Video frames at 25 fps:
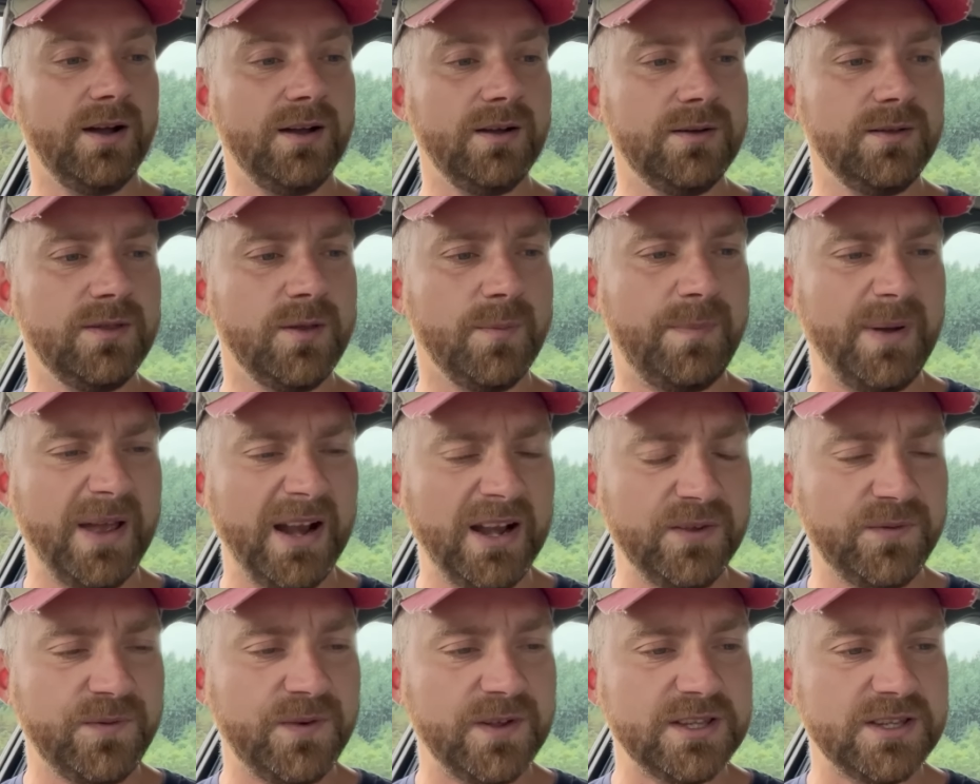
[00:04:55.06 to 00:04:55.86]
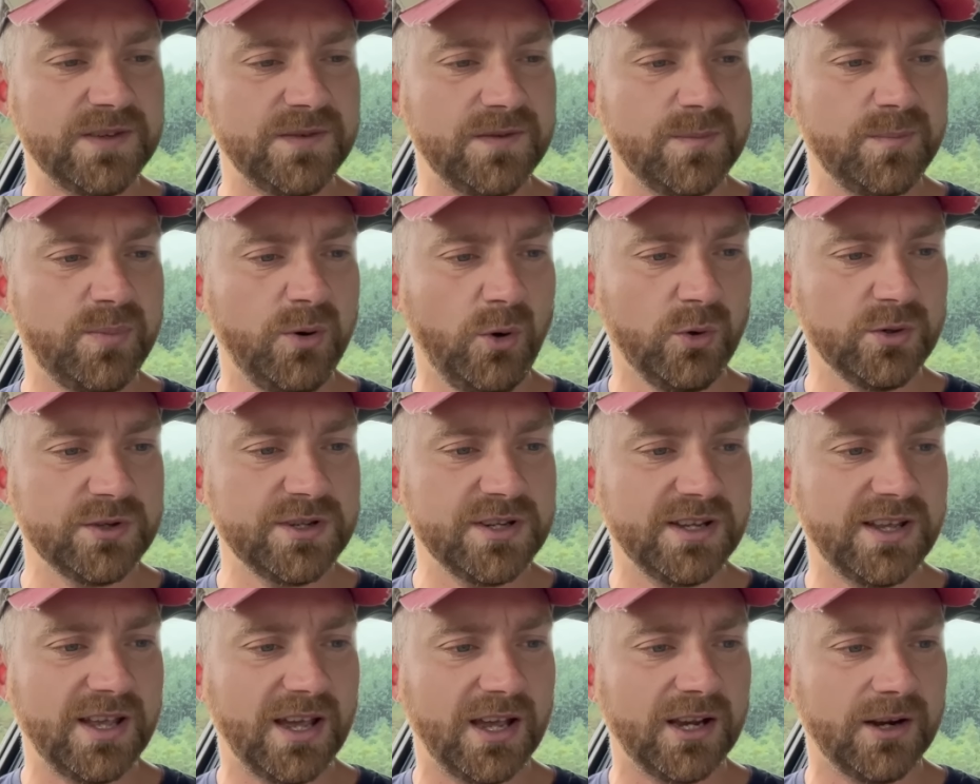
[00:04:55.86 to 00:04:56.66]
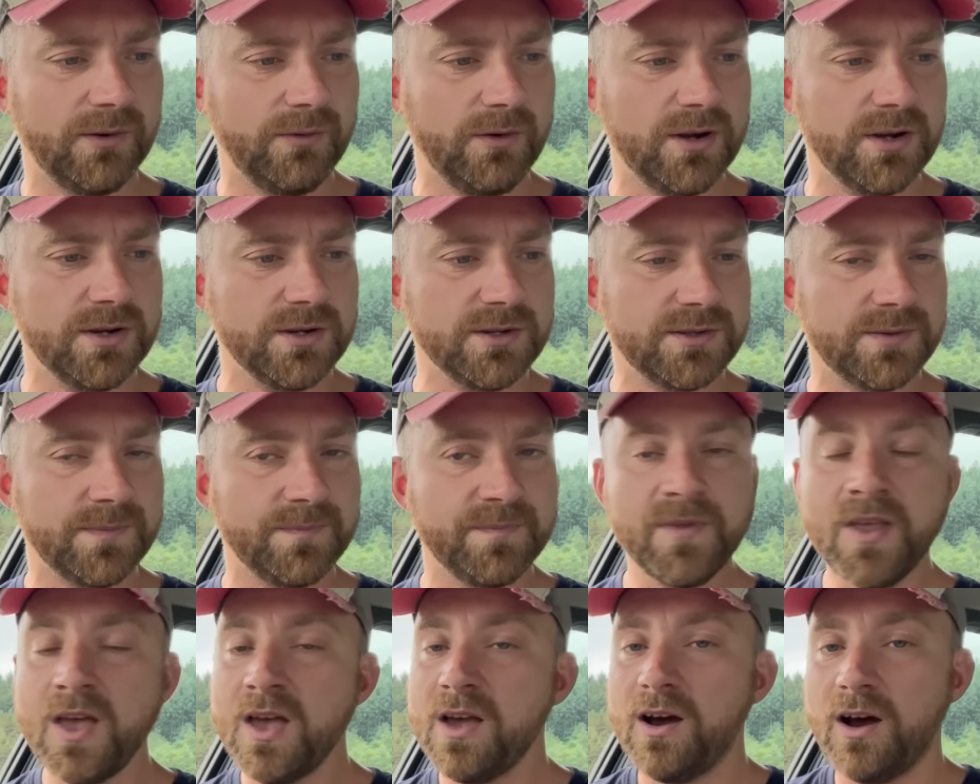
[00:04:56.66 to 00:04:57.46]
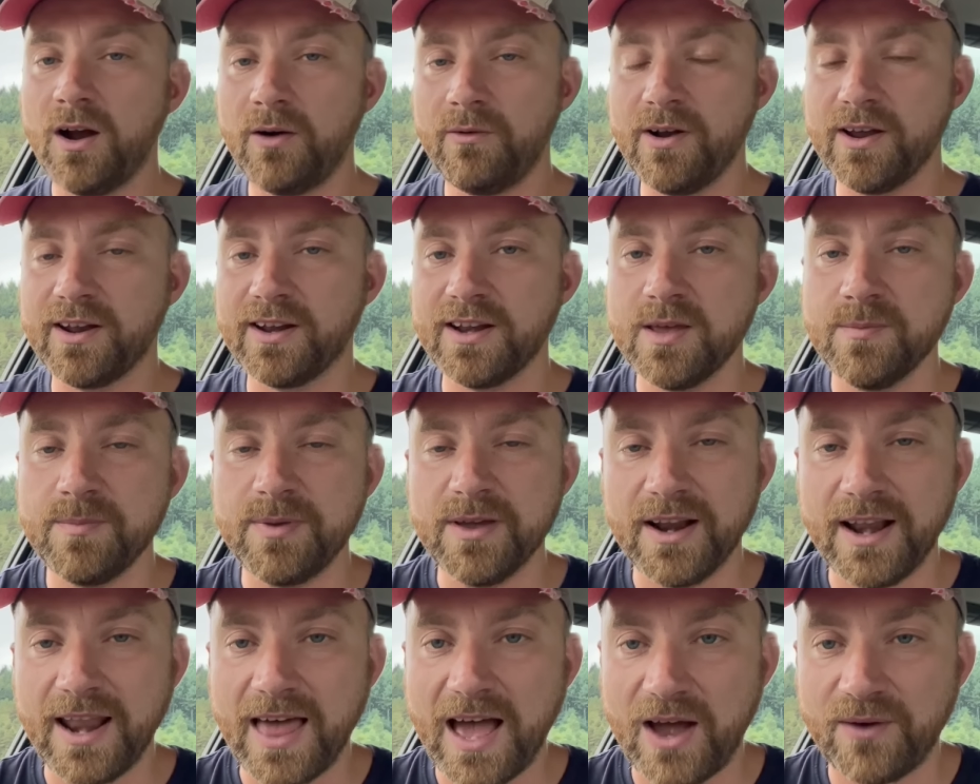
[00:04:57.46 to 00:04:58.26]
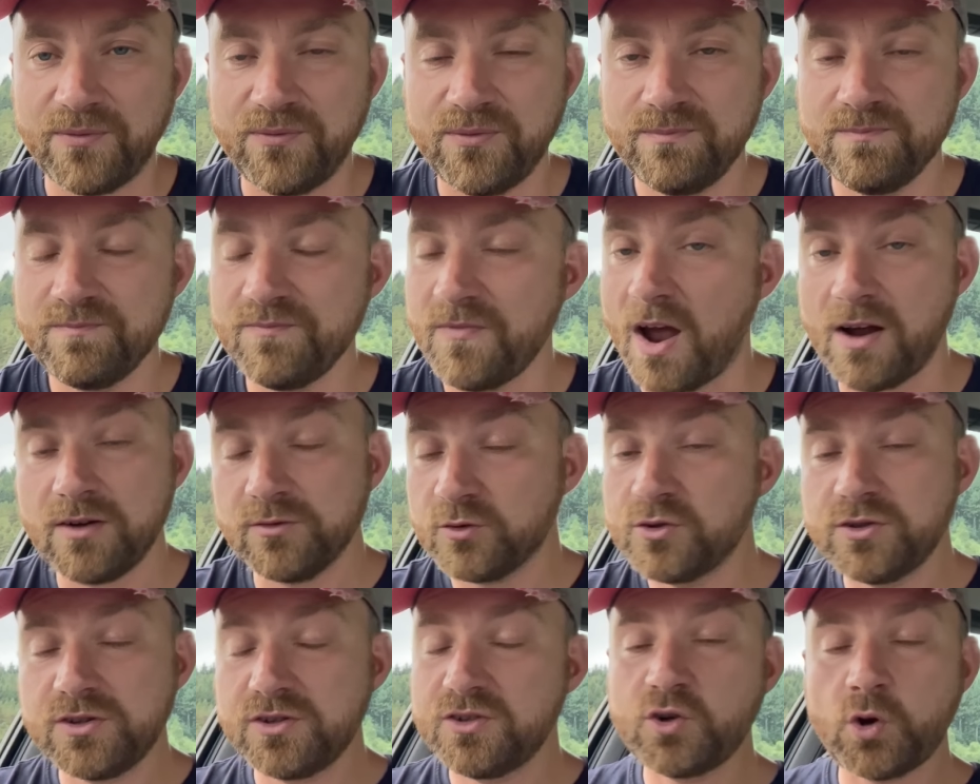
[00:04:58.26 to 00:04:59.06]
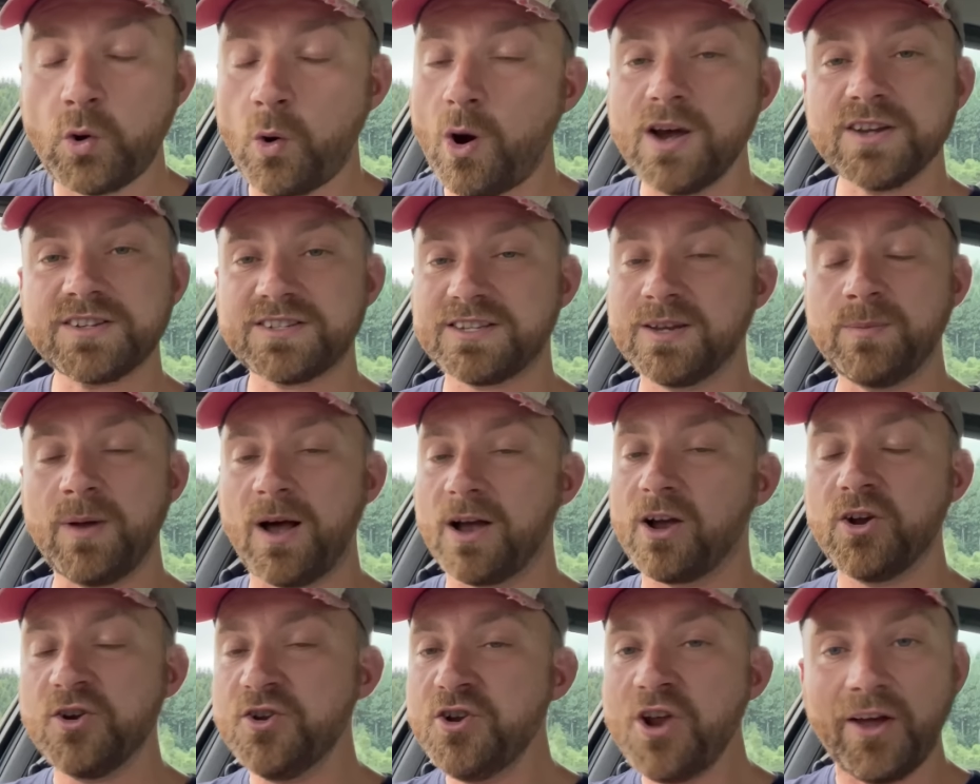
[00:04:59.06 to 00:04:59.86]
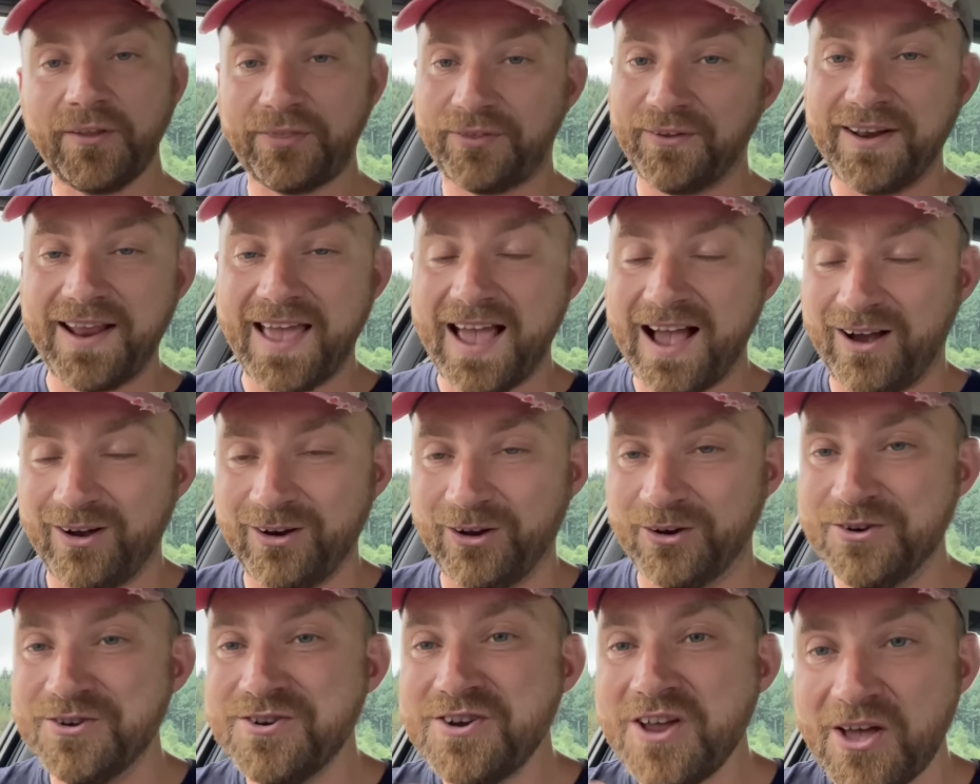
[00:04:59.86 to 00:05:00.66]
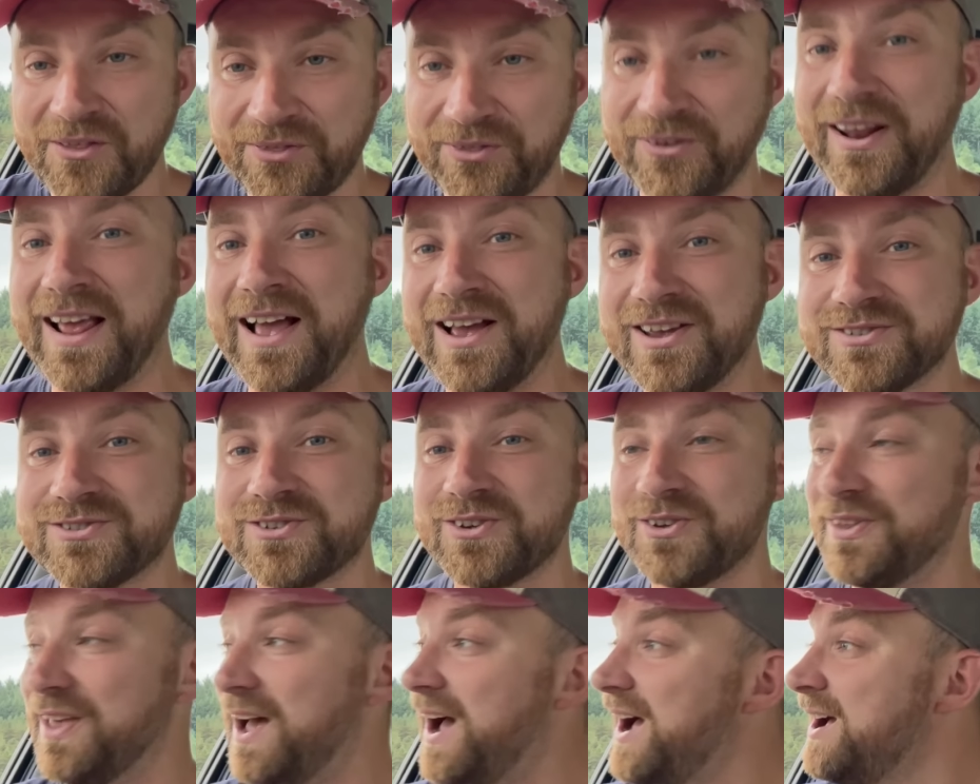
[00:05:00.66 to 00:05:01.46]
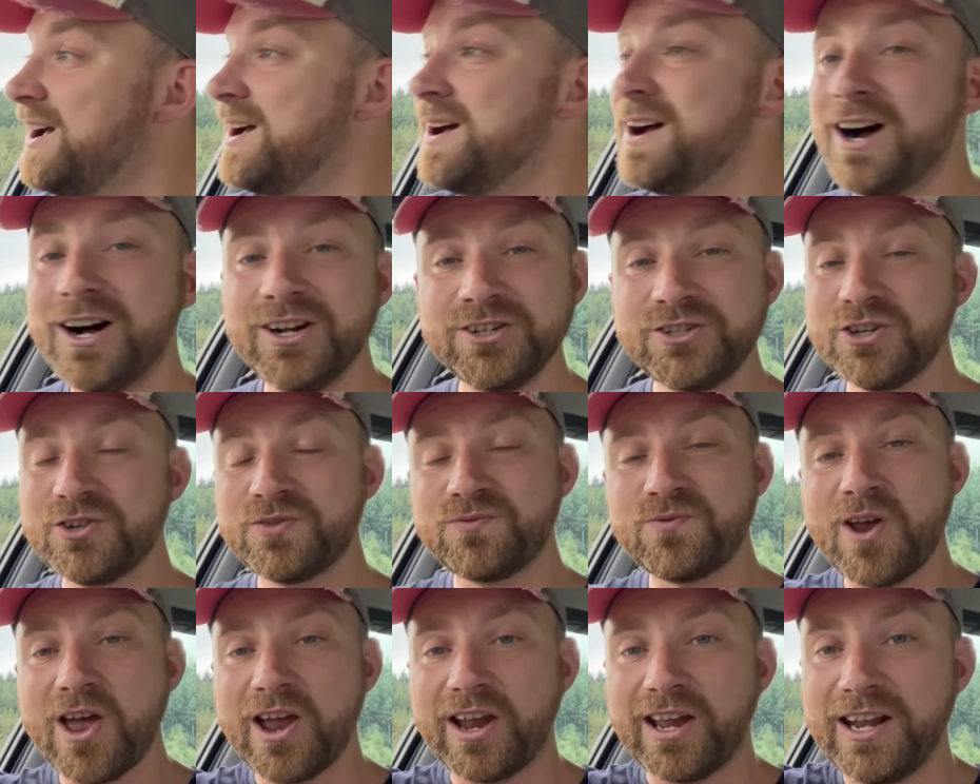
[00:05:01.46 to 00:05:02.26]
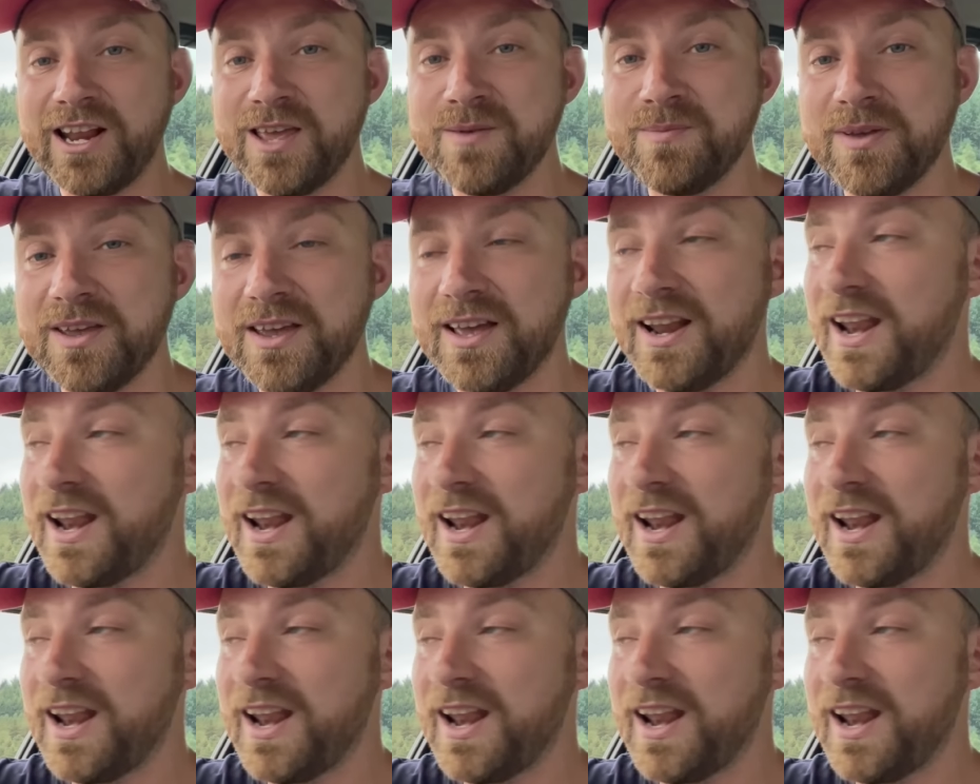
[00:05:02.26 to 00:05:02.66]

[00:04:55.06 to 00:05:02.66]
the benefits of importing kangaroos. I reckon it'd be a laugh quite simple. I've got nothing else. I've got nothing else on that. I just reckon it'd be a